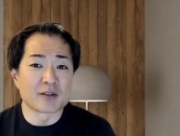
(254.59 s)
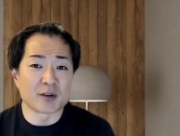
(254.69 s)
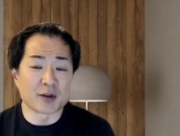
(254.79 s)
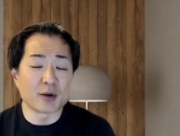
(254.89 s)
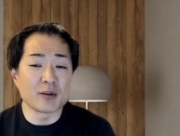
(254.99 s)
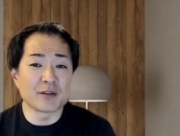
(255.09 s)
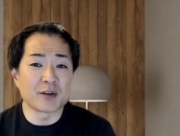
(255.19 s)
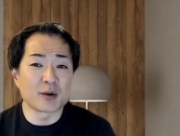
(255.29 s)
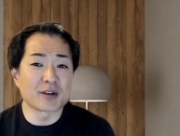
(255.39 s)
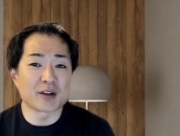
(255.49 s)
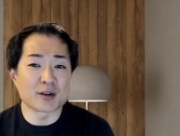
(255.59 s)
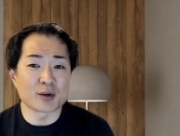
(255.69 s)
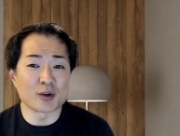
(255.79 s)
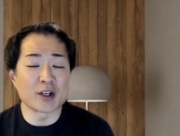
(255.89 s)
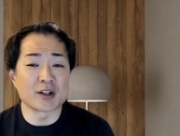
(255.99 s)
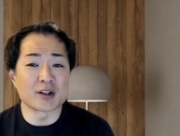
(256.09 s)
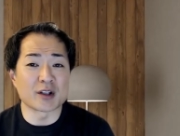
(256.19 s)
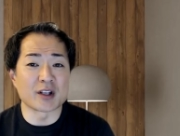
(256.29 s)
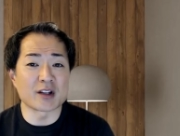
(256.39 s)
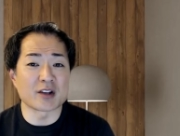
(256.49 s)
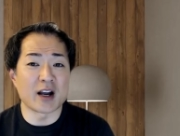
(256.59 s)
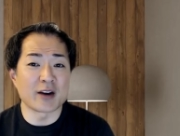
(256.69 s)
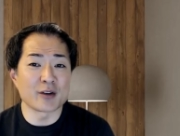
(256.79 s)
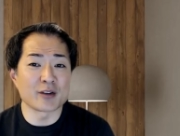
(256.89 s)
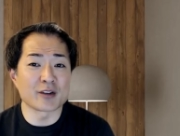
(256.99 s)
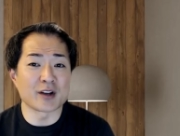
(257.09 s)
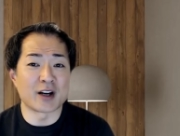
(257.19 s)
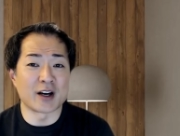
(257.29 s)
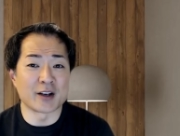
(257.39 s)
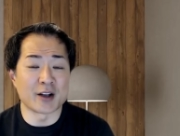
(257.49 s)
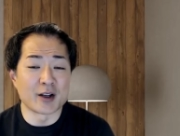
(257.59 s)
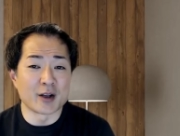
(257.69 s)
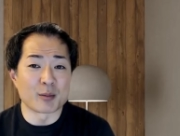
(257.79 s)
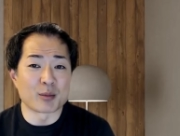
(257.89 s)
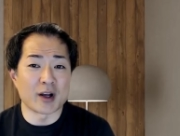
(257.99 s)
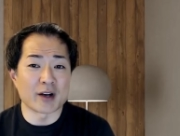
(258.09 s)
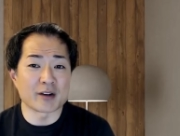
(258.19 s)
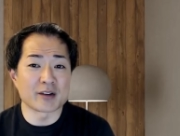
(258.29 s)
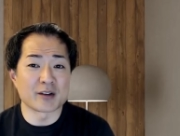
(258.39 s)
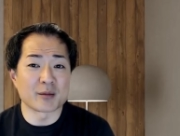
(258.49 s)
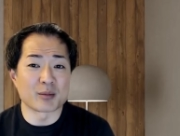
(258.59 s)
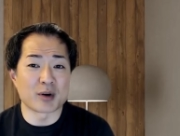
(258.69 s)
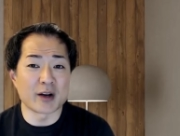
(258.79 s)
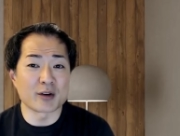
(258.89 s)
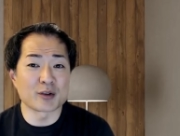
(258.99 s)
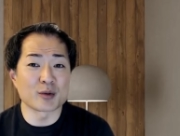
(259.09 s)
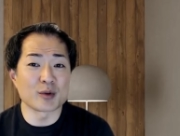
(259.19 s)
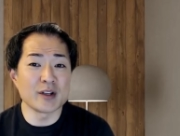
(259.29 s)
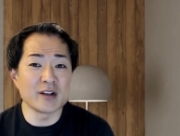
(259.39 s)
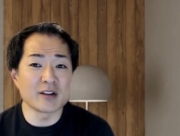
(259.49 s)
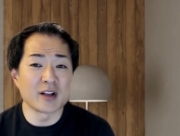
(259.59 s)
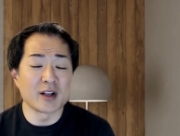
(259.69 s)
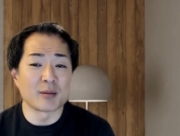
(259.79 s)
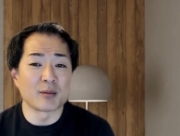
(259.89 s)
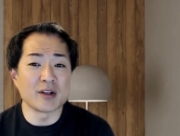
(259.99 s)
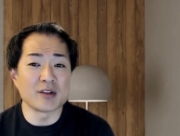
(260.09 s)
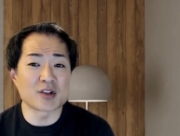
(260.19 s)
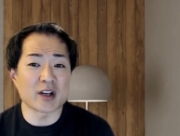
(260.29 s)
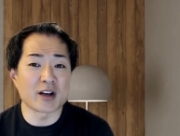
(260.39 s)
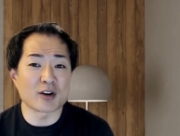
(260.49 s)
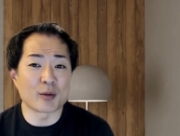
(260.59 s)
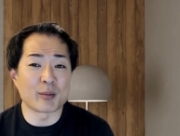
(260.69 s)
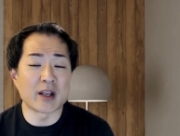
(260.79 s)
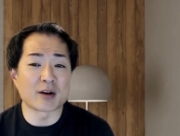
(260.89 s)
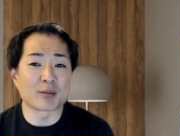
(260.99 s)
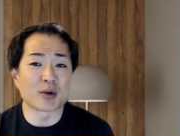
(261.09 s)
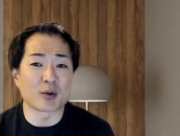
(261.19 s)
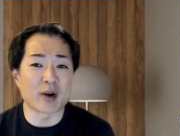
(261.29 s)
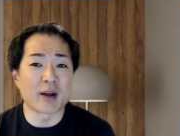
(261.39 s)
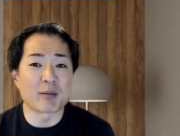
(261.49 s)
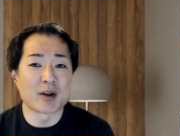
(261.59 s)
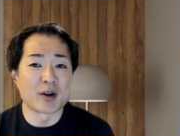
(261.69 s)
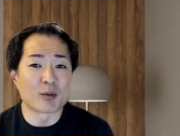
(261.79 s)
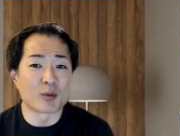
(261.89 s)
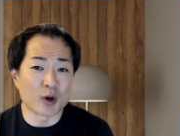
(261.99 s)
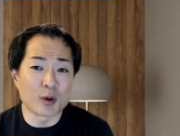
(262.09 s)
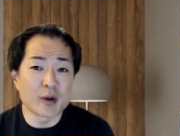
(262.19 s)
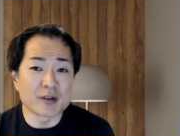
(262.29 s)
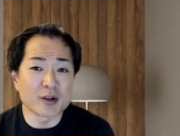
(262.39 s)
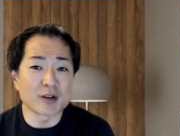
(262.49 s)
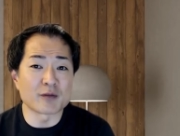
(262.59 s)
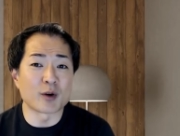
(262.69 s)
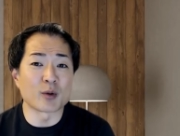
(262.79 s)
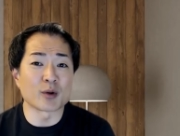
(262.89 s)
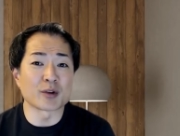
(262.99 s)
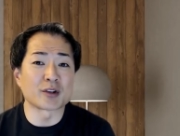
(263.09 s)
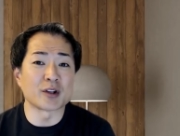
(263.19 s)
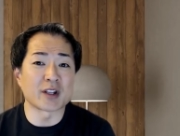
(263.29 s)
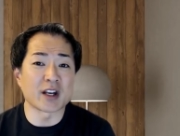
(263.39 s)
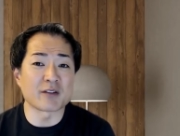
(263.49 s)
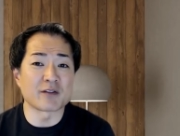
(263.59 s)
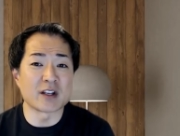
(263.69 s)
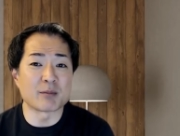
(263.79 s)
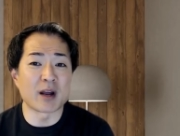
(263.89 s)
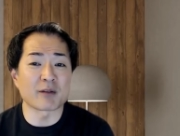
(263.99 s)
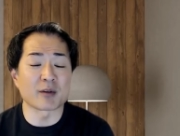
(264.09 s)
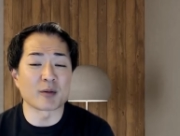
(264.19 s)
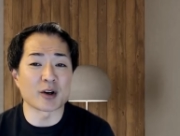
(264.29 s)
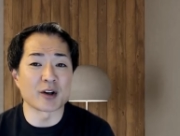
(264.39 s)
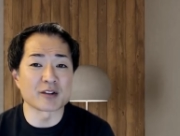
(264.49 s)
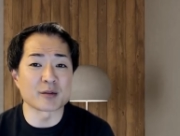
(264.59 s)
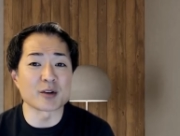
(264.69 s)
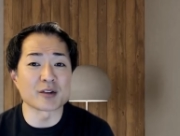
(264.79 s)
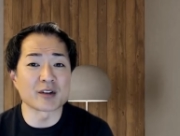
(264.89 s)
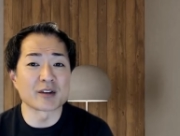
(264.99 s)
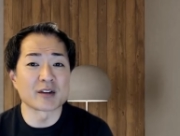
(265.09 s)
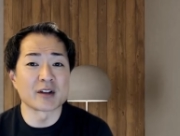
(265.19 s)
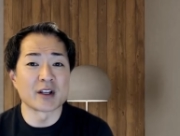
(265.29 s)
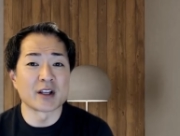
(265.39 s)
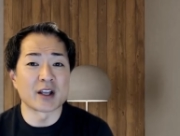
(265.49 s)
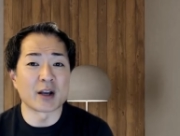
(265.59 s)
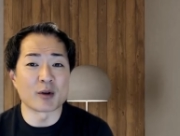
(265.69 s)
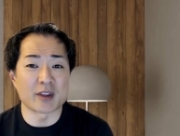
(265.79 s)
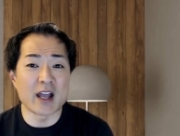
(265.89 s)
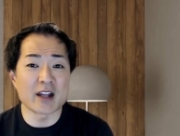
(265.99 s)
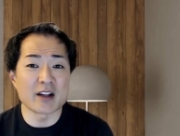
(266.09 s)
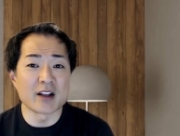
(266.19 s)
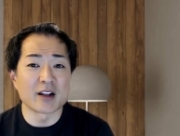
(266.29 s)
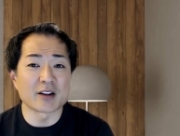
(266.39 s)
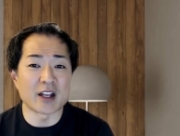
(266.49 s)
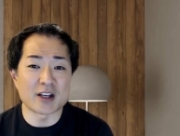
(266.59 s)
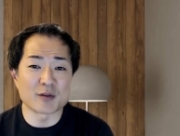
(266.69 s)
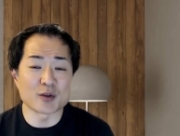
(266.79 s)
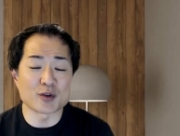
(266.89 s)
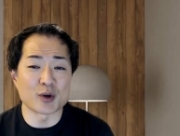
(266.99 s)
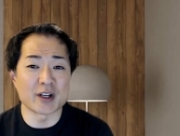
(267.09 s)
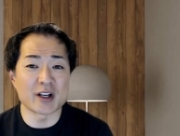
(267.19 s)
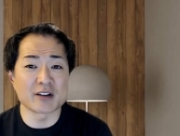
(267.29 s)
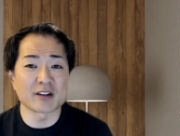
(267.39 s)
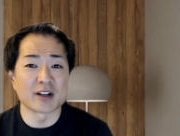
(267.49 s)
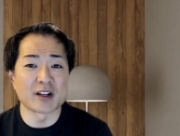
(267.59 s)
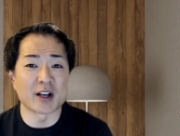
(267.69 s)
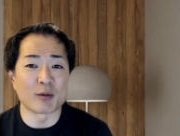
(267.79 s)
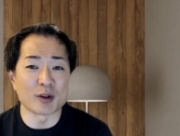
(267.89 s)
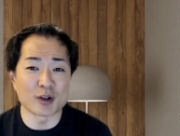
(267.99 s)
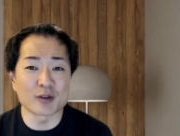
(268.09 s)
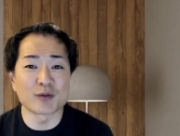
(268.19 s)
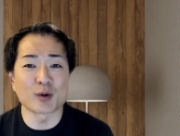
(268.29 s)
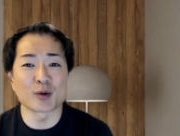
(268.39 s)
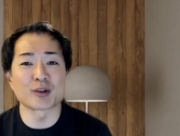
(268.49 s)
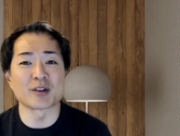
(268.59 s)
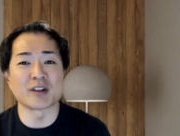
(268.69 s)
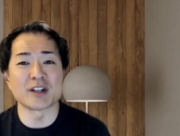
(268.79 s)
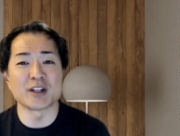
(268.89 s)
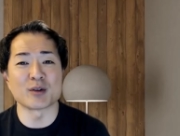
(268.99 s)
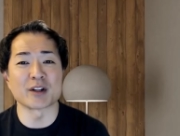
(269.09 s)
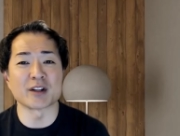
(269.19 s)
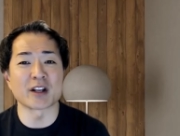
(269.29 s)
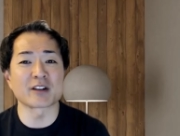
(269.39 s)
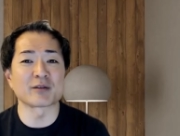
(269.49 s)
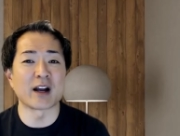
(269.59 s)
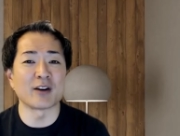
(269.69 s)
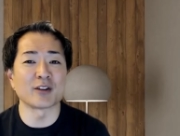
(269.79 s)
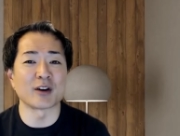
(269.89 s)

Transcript: For those folks that are looking to kick tires on products prior to release, please check out our beta program. We're always looking forward to getting feedback from our customers. And with that, thank you for joining us. And we look forward to seeing you on the next round